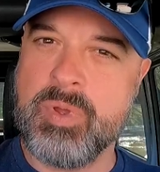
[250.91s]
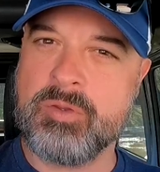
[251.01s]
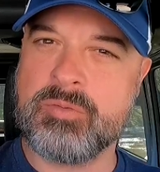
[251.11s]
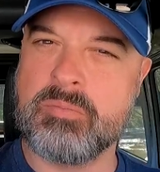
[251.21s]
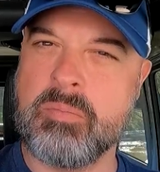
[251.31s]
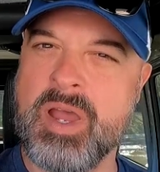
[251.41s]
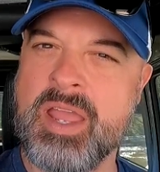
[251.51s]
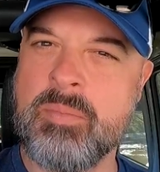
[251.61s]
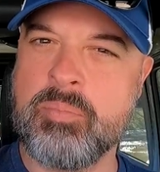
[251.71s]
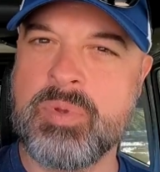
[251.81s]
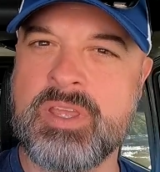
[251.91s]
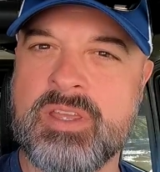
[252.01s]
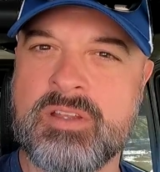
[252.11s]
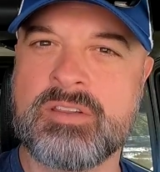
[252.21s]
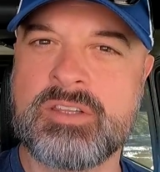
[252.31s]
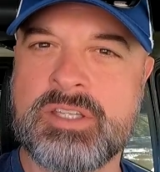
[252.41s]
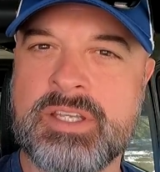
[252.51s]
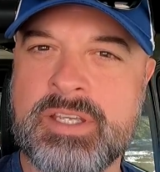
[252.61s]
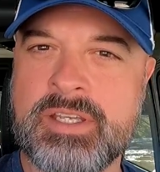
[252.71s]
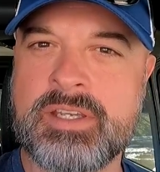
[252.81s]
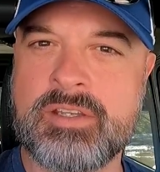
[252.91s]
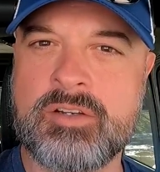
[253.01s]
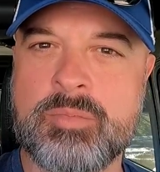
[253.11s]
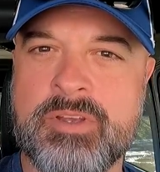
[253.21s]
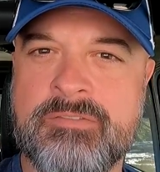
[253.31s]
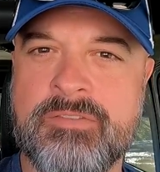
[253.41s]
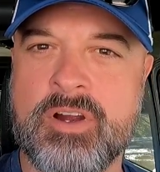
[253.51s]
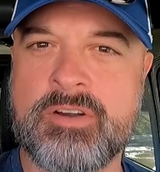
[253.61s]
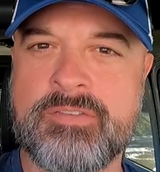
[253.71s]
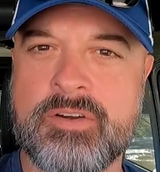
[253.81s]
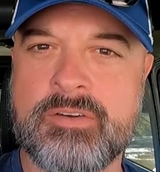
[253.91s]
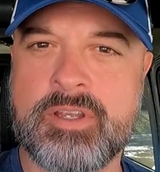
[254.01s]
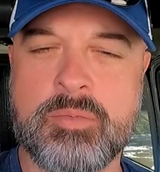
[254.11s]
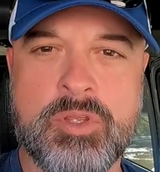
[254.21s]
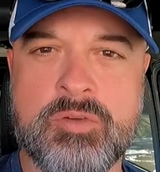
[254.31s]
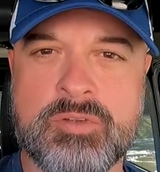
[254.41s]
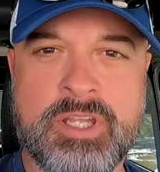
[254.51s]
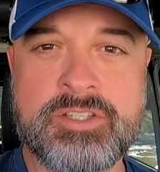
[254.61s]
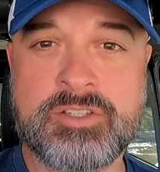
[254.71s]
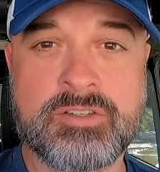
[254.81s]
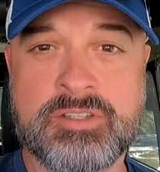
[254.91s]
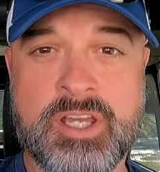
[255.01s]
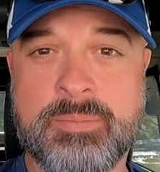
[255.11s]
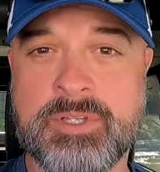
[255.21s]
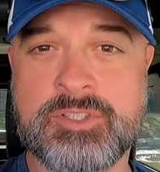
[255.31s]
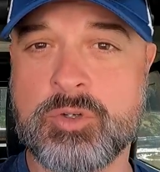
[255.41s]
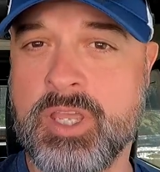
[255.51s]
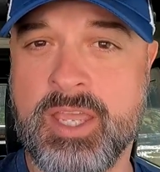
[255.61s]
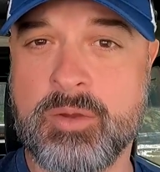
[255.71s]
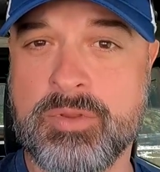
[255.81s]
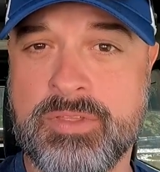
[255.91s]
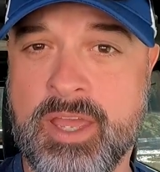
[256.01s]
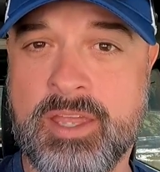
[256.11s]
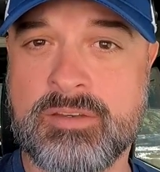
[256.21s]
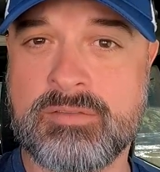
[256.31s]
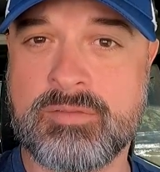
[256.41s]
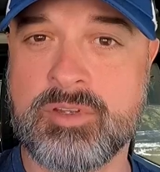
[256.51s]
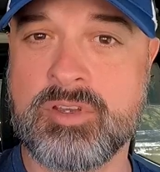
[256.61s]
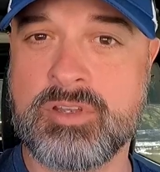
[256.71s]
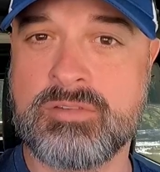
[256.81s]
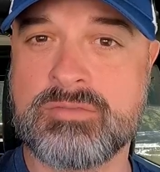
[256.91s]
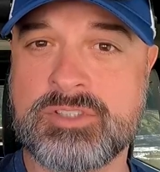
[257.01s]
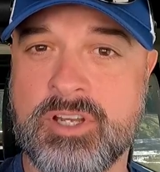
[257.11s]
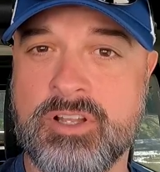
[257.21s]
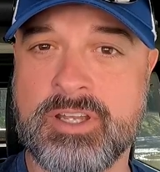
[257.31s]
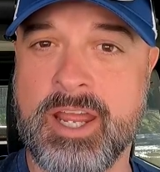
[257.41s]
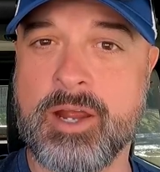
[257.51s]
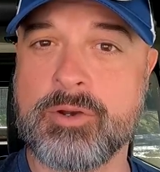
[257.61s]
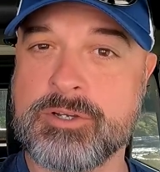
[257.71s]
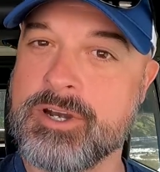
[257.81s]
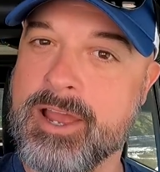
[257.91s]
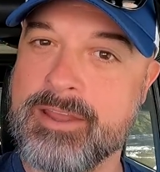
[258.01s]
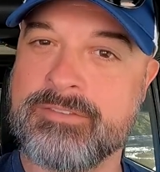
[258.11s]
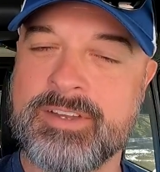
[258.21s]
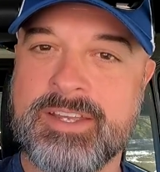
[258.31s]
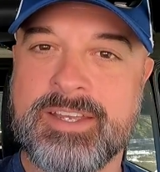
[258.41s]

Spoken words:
Belton might be a little bit far for a commute unless you're the type that's okay with that good solid hour drive.